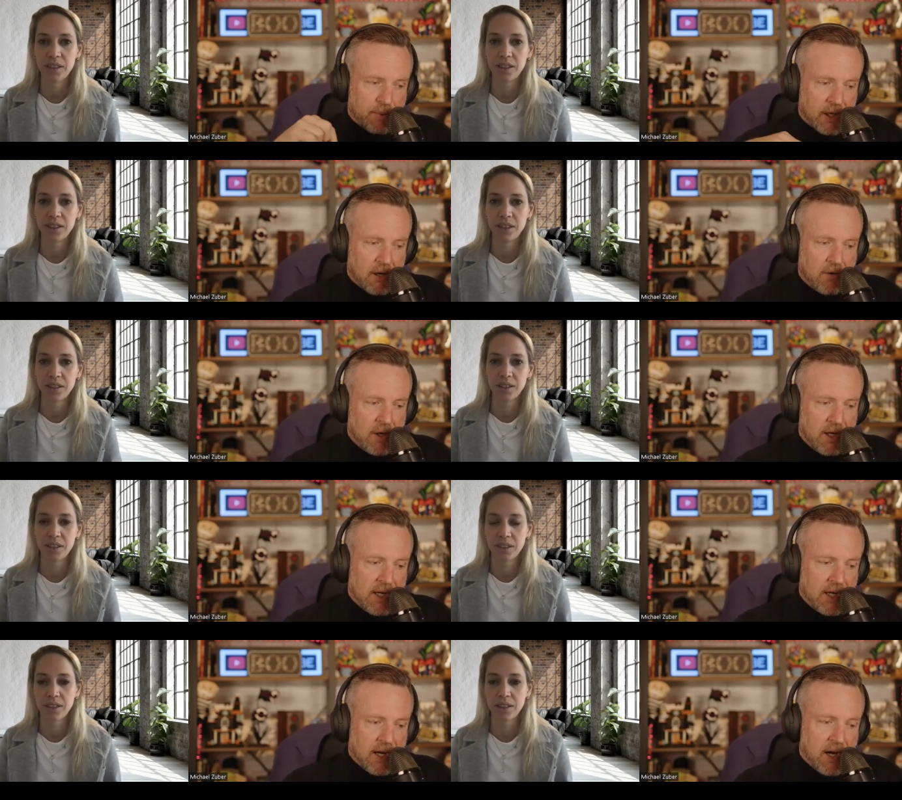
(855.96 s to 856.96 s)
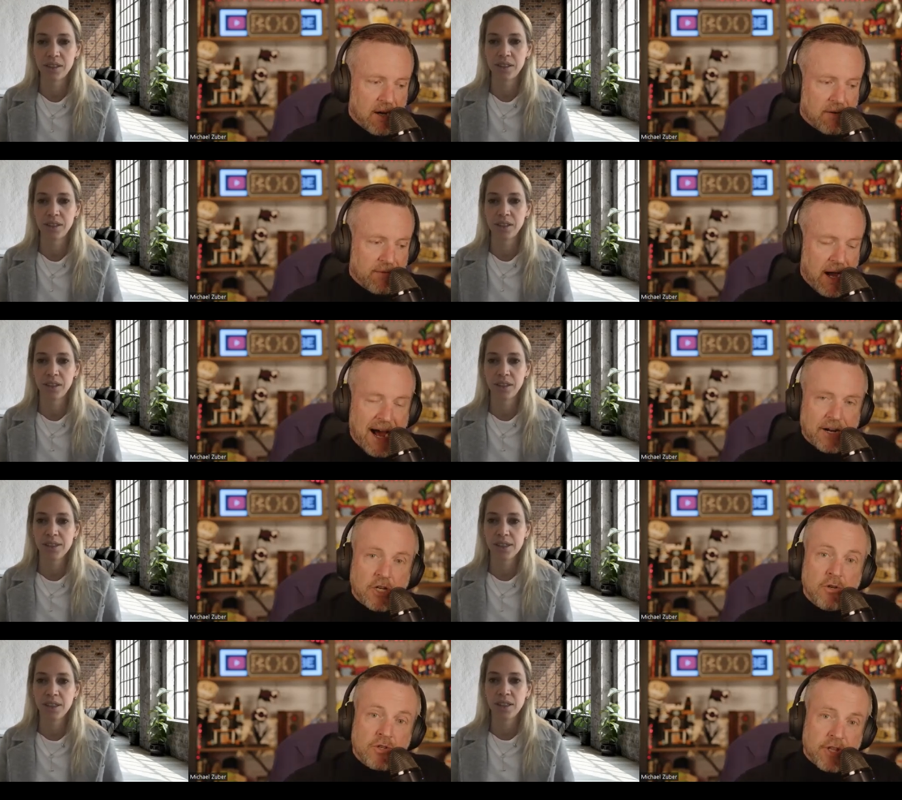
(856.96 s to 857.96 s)
Speaker 1: link below of how
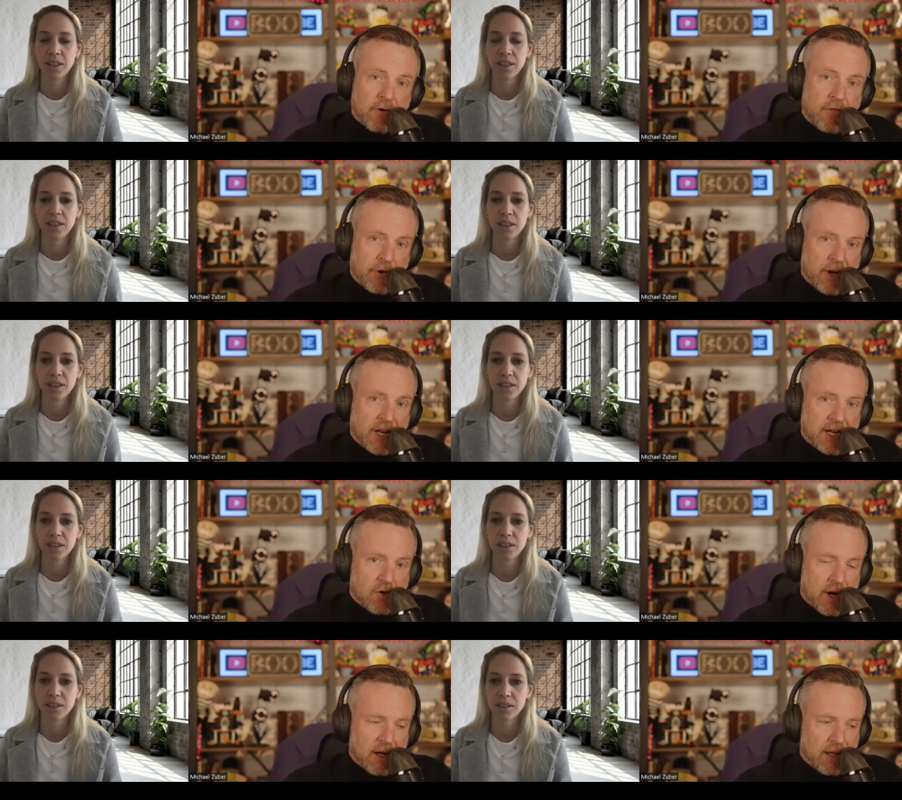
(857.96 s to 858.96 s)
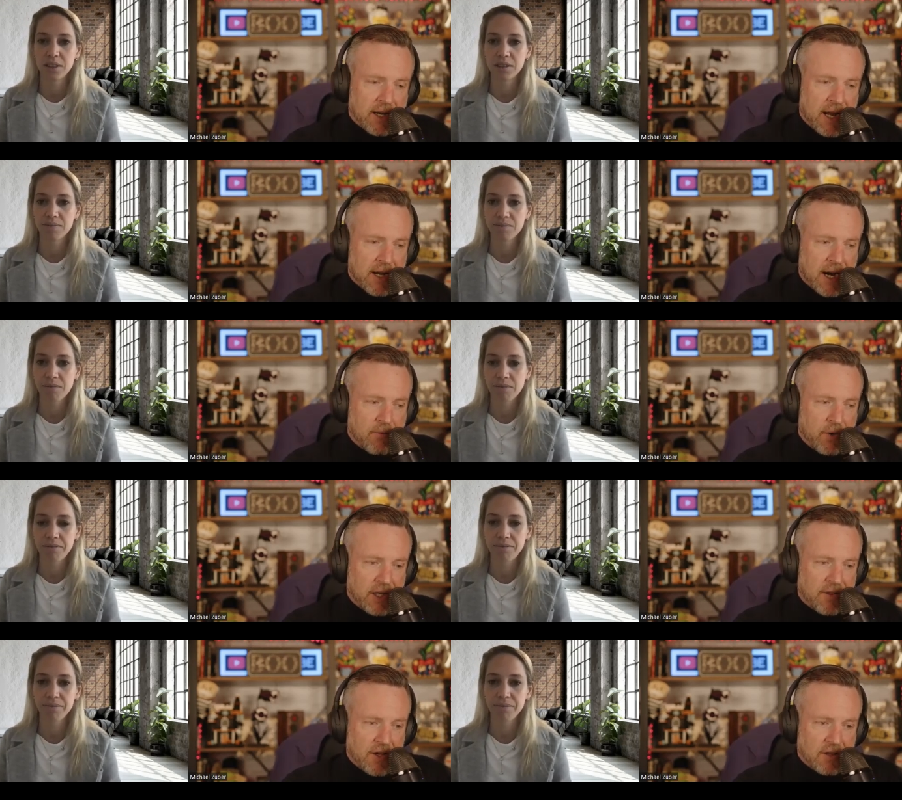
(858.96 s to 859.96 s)
to use their 30 day trial. And, and I
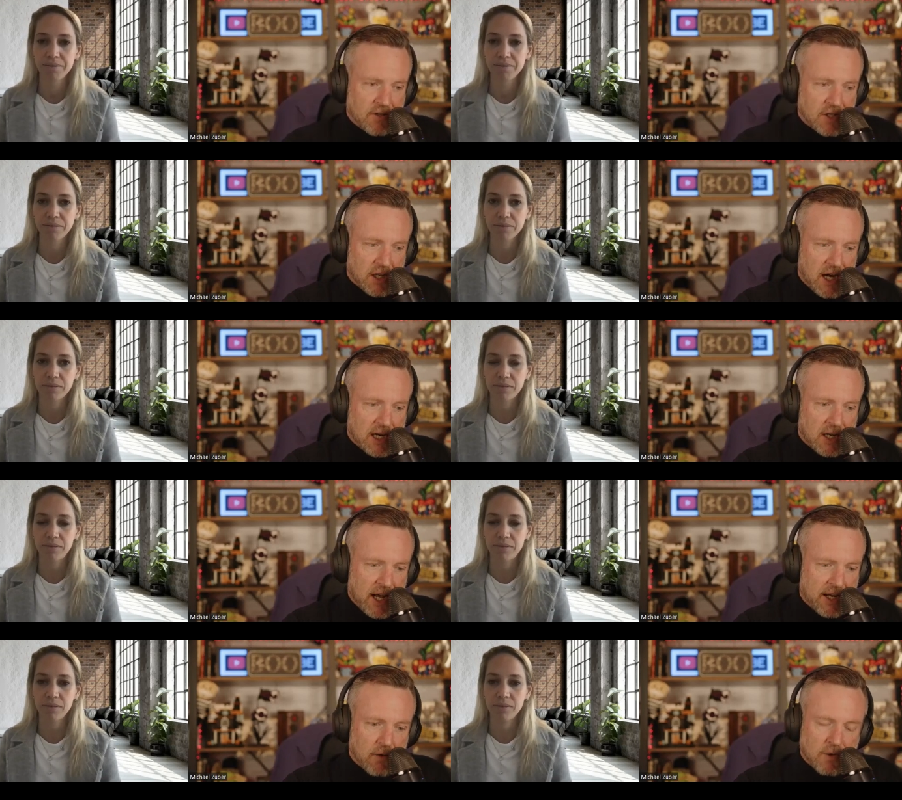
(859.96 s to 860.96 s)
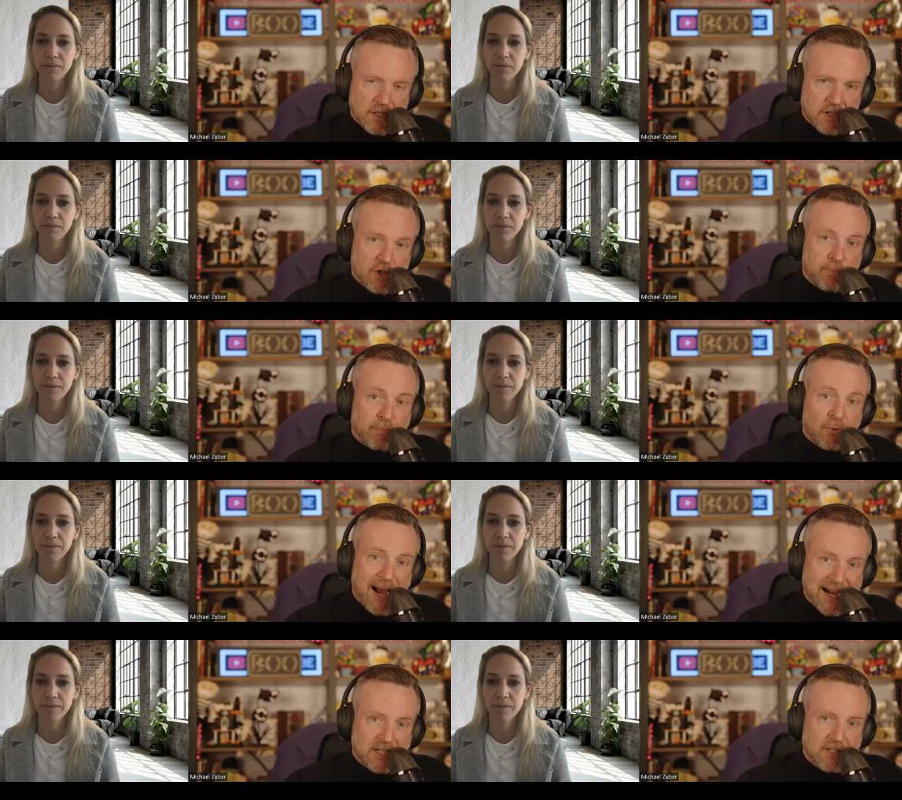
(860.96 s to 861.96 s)
really think there's a lot of landlords that should
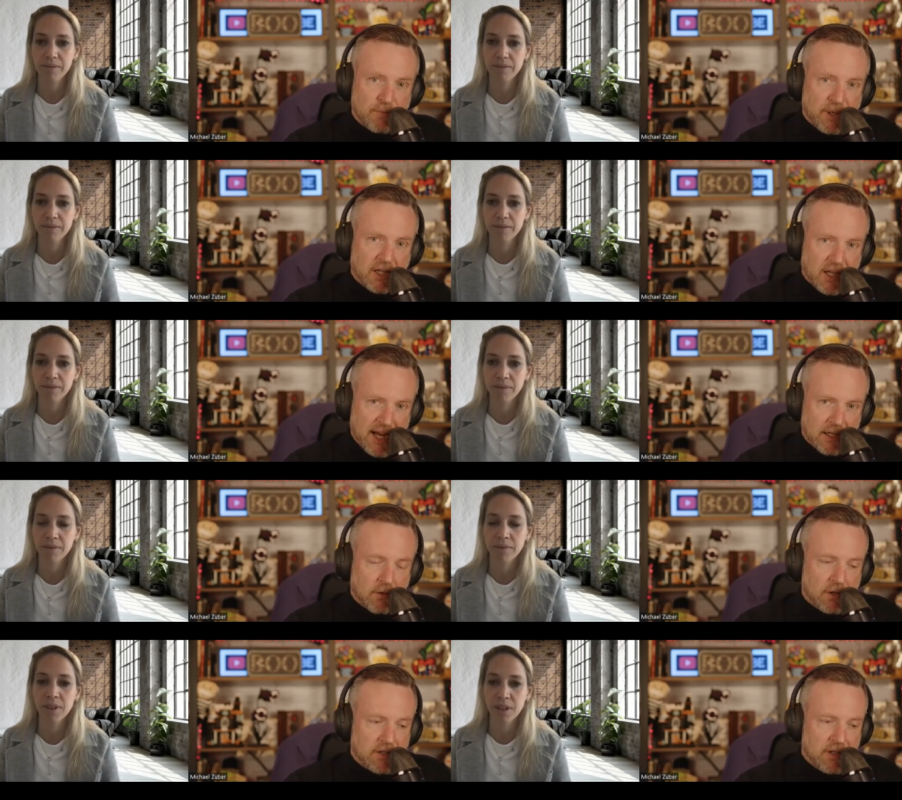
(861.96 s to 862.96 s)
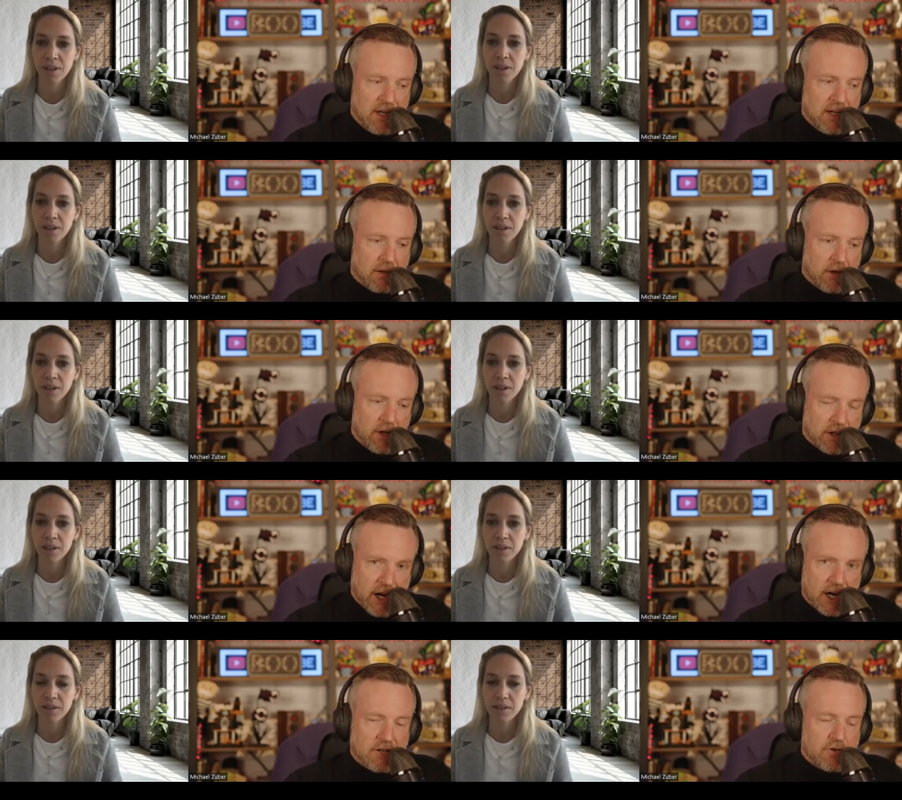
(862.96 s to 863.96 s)
practice being landlords. Look
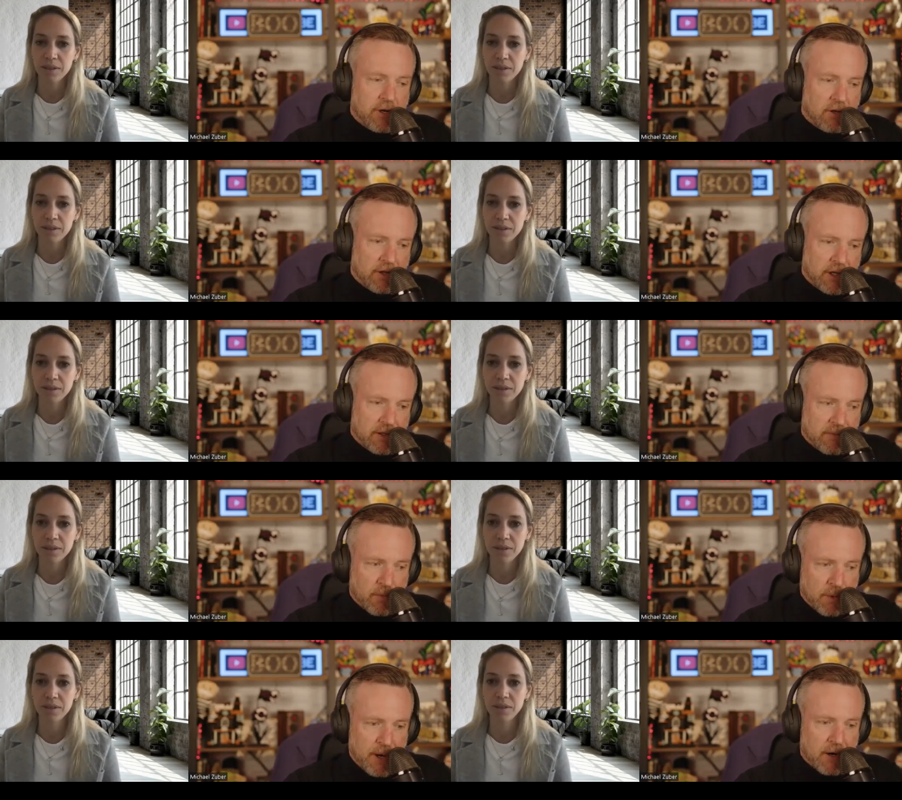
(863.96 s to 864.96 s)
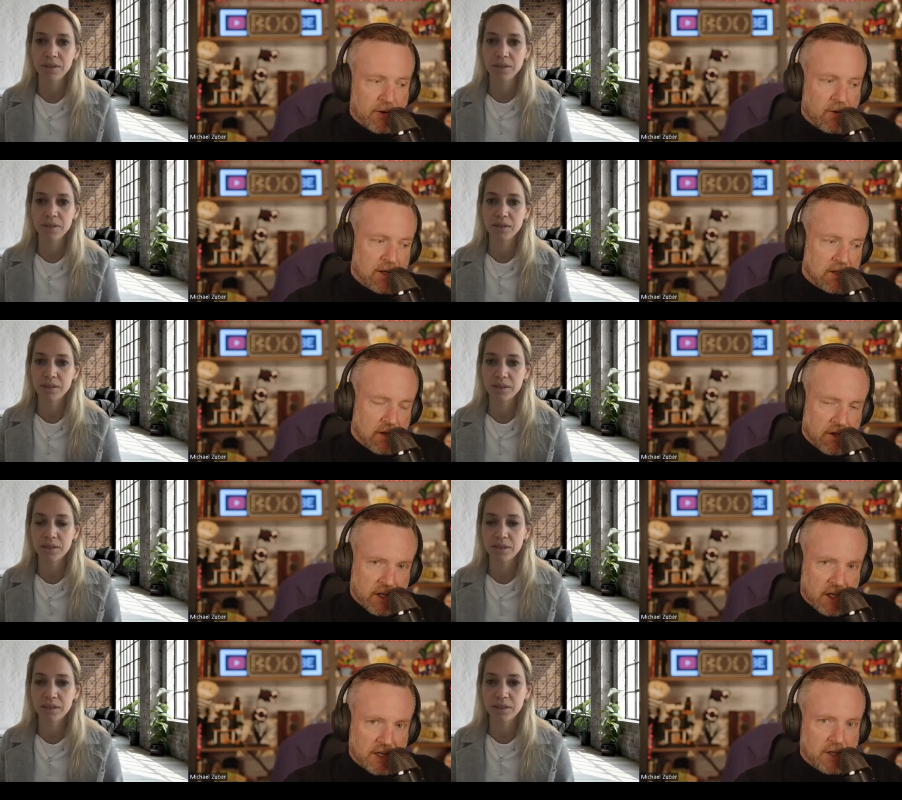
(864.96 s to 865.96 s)
at the audit trail, look at repair requests,
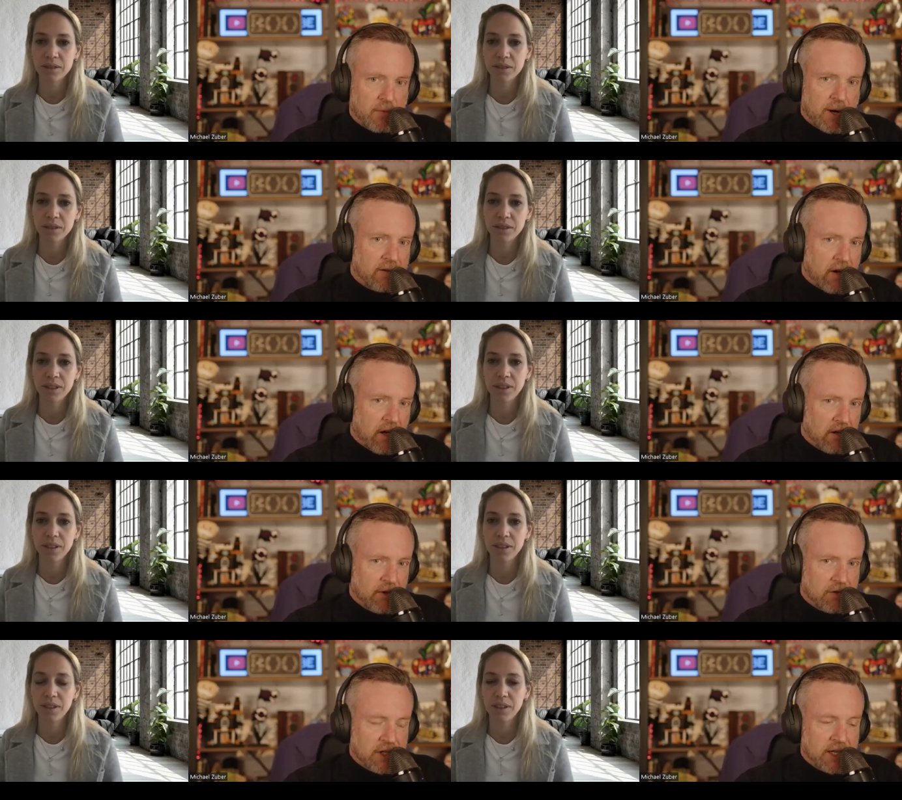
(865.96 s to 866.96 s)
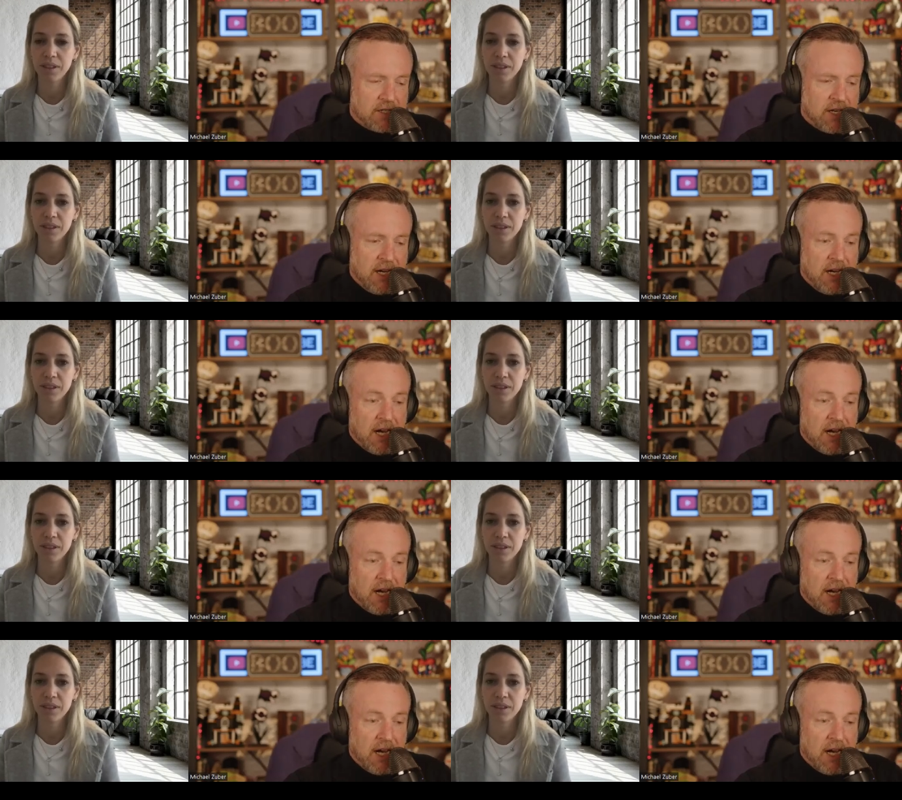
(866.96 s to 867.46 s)
look at collecting rent, all of those things.